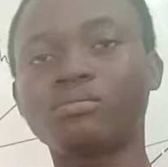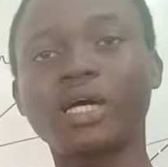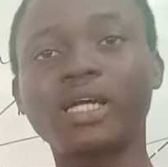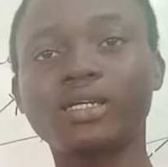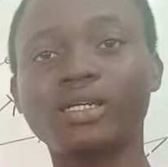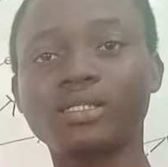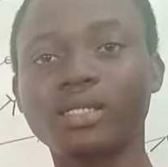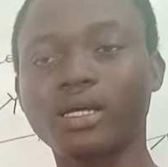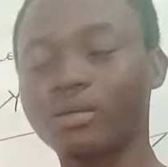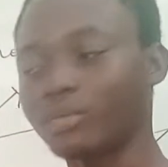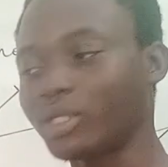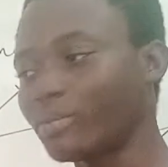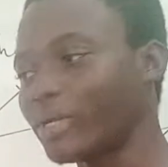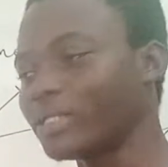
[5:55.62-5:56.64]
aggregate
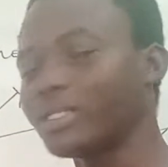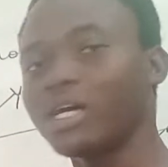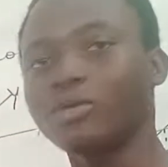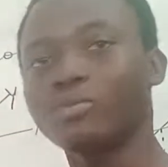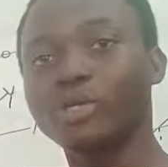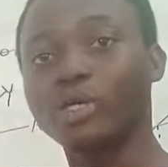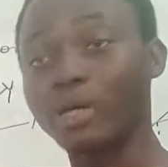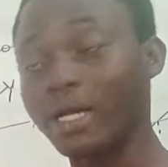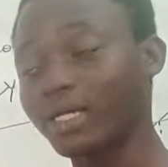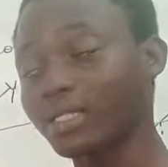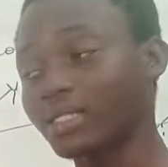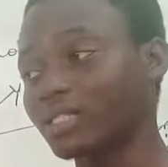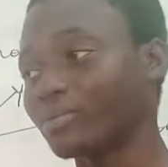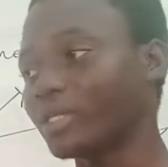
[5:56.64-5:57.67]
demand that way, or
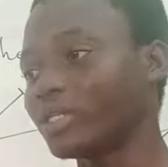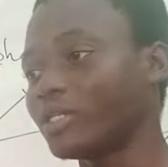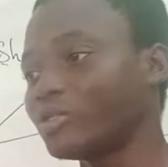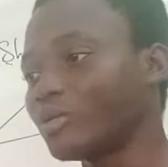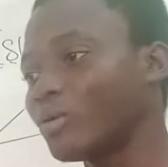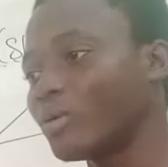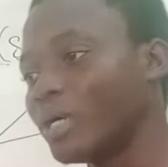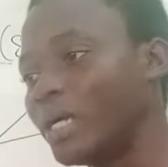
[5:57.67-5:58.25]
aggregate expenditure.